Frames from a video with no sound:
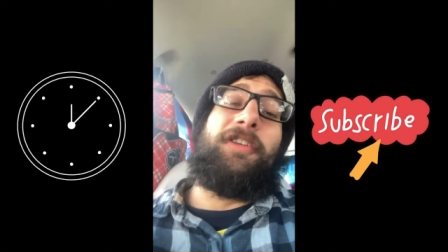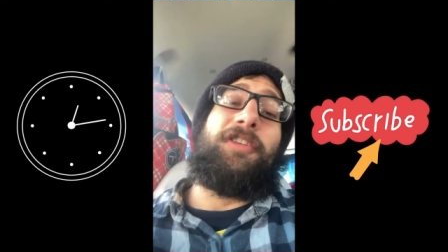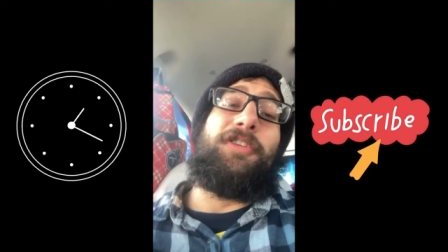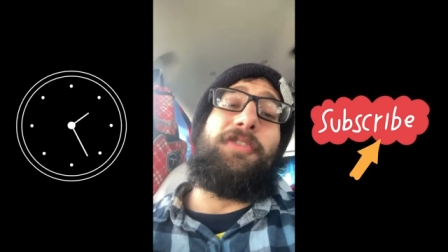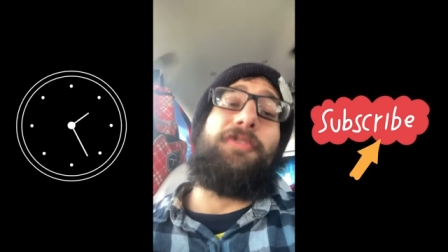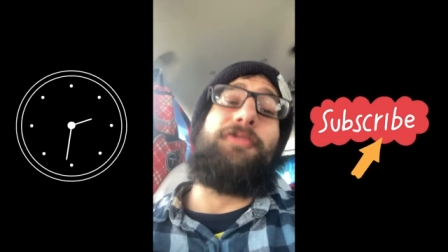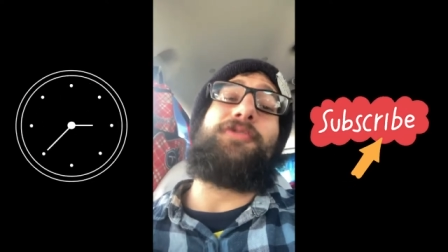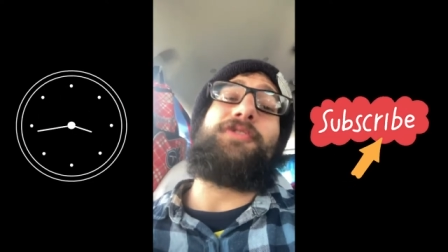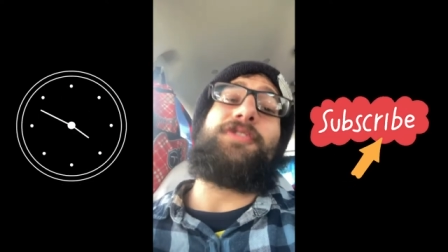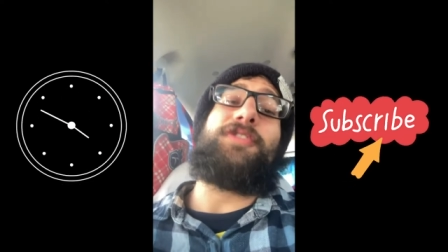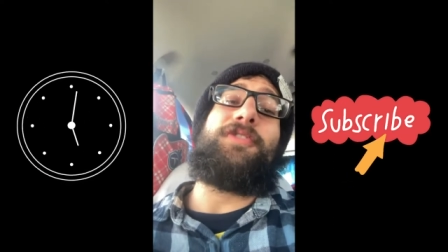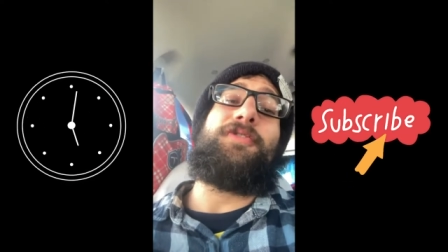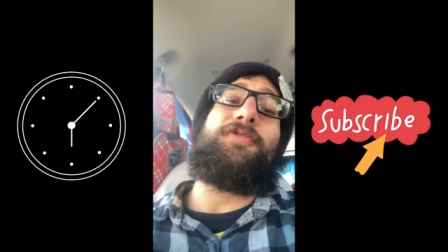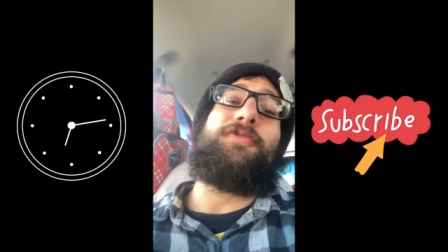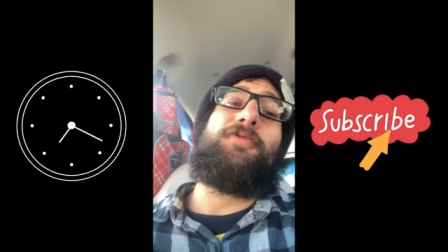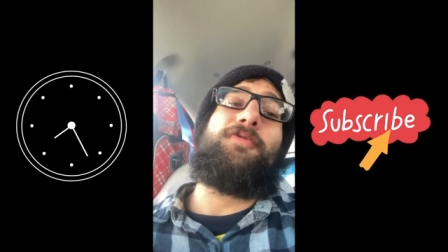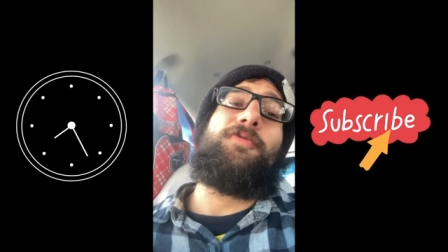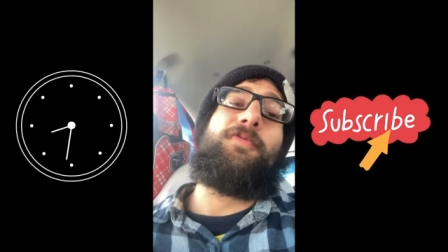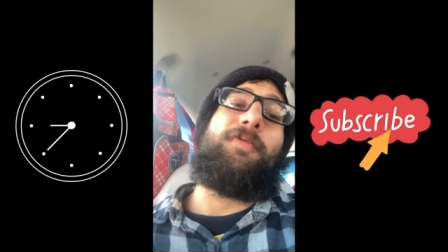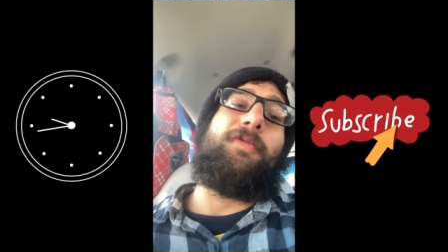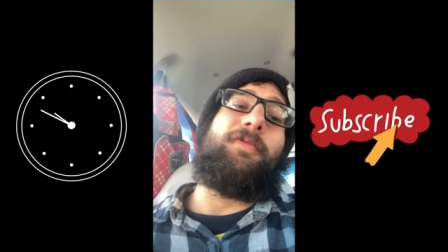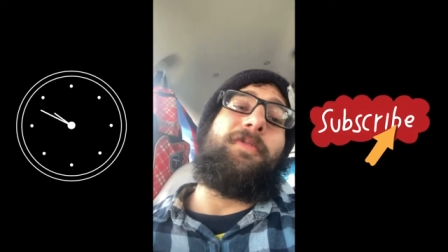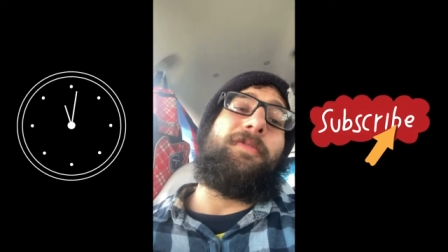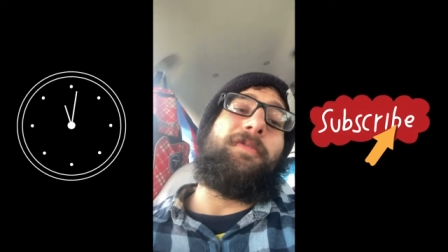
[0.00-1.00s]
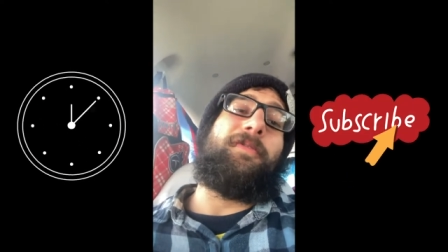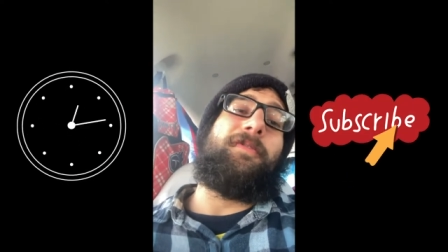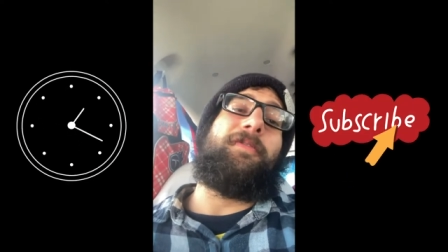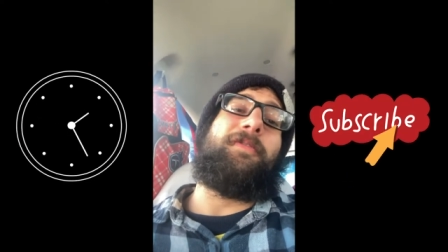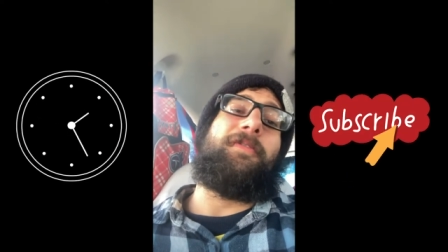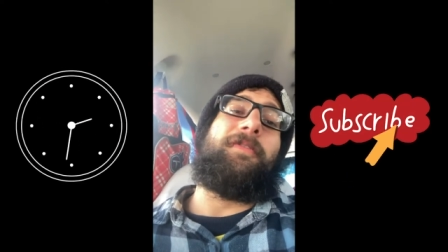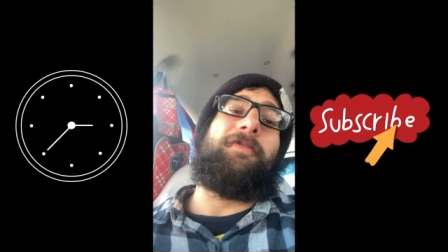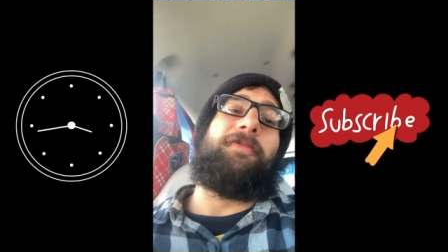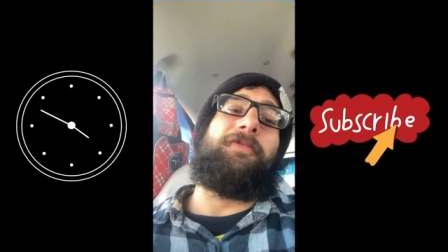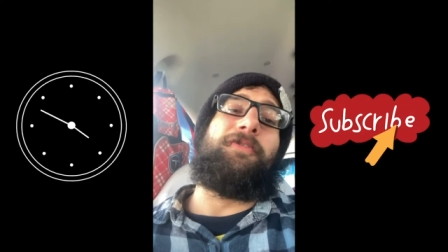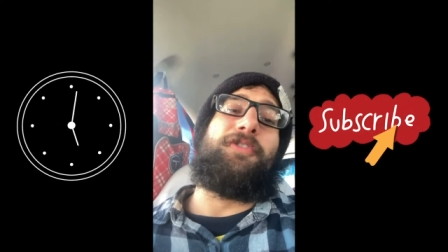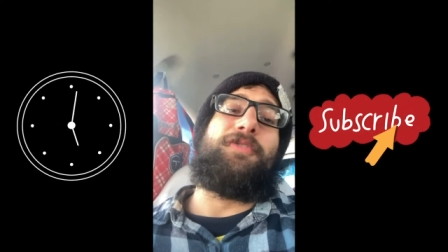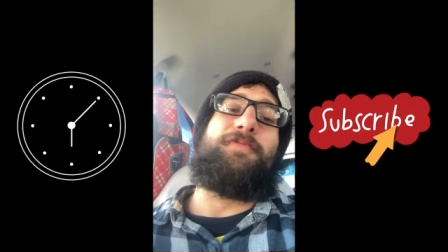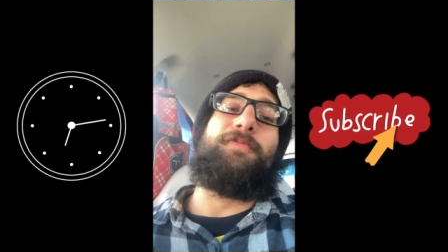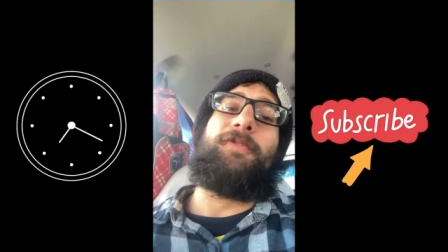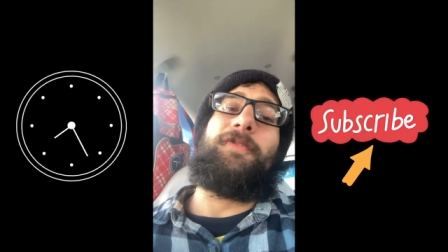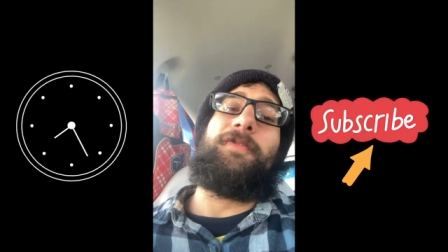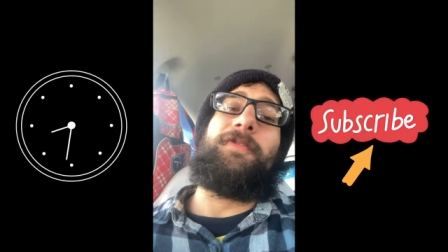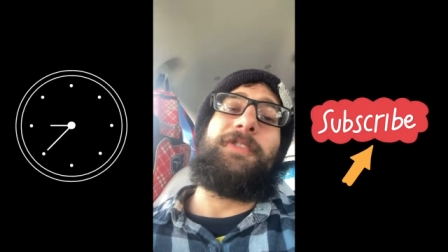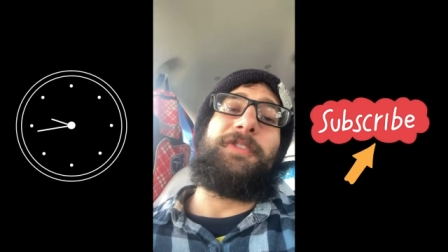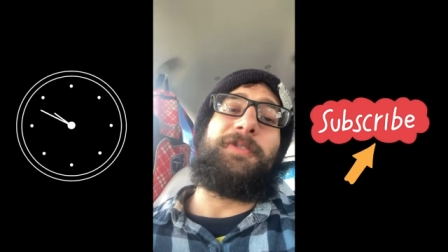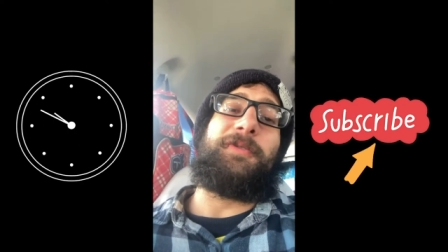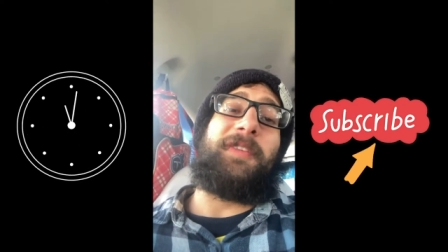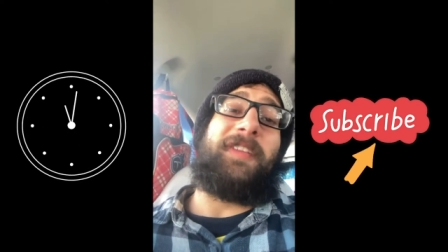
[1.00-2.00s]
YouTube, free
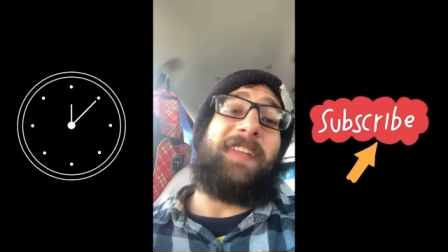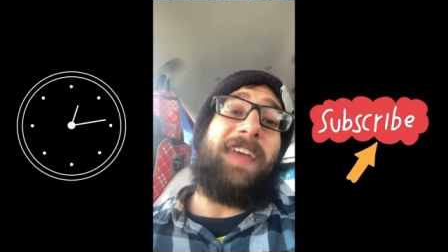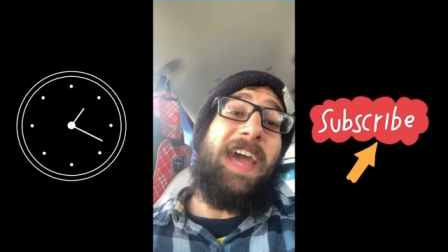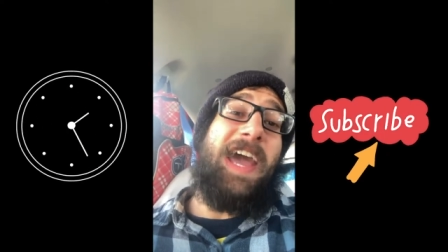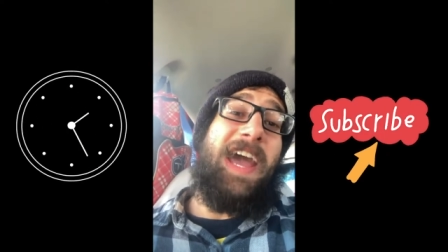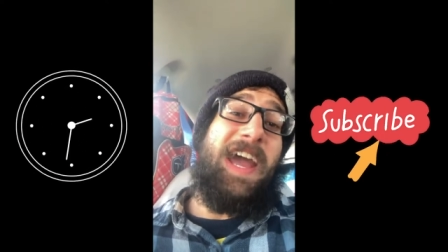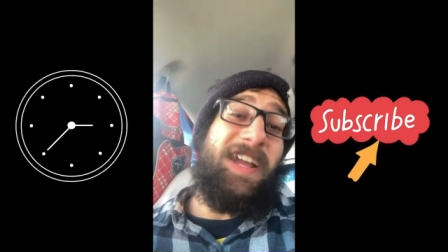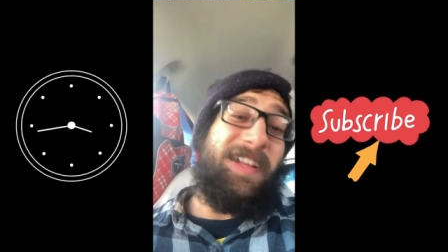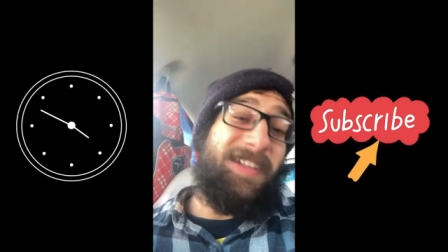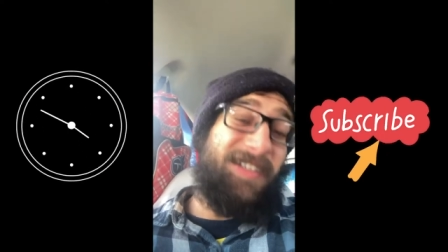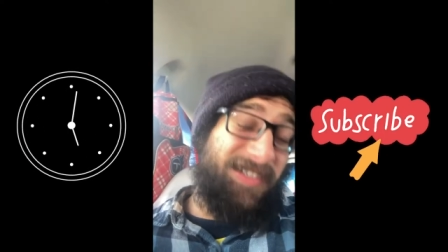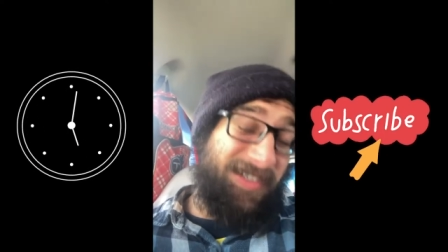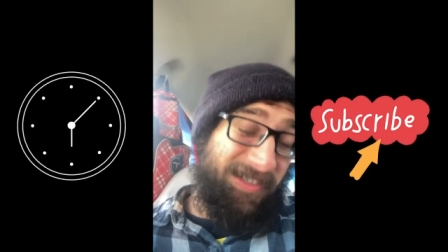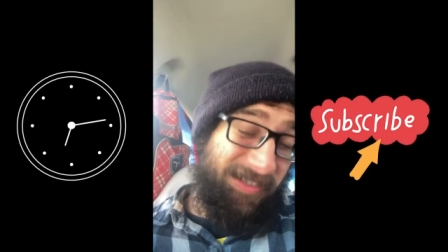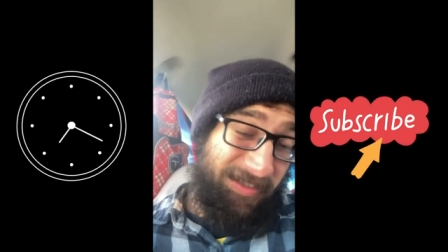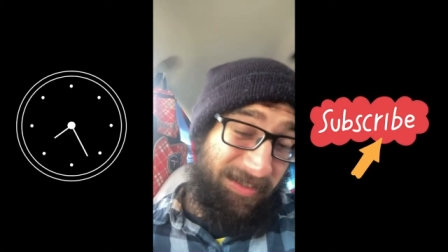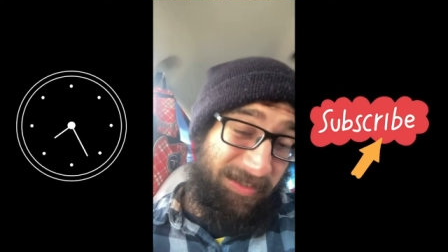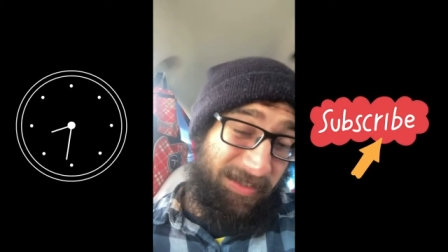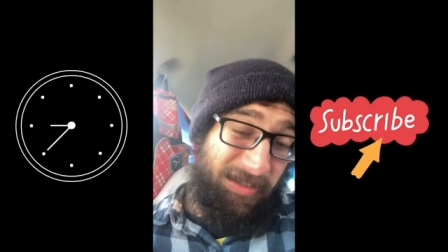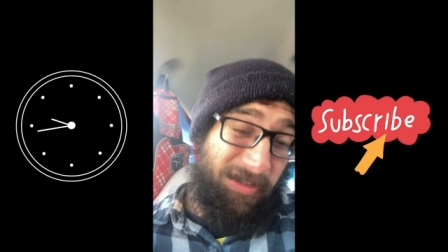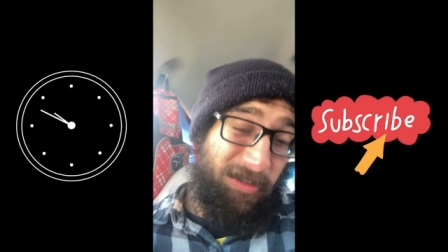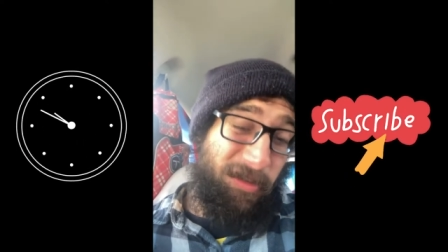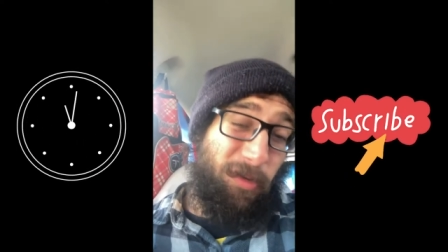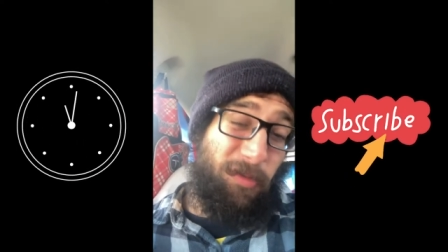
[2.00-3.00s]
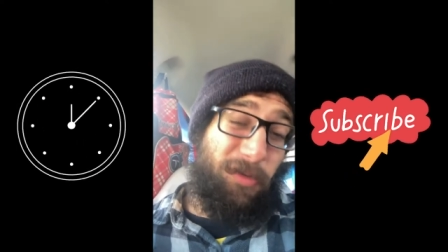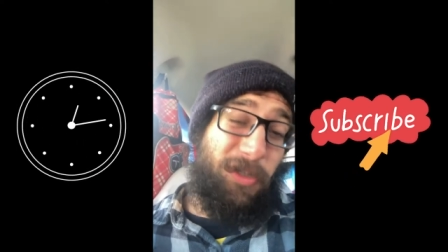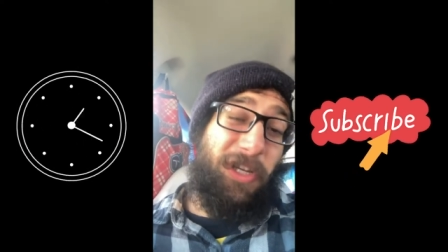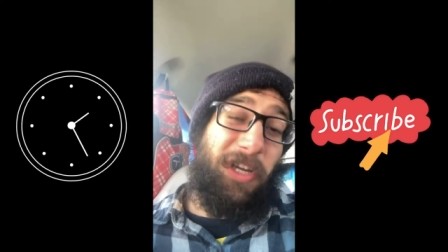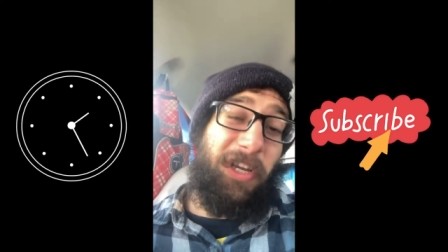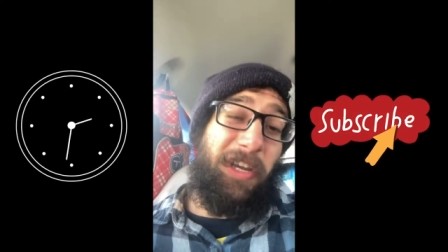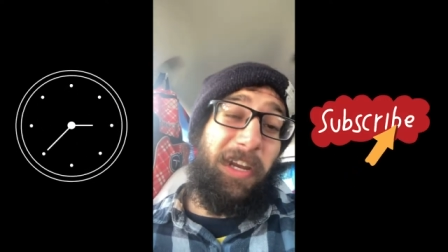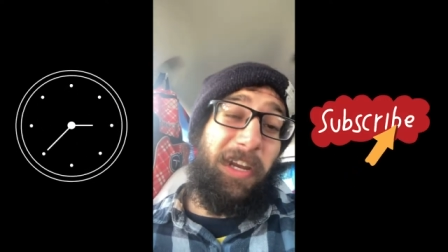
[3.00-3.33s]
movies with ads, go check it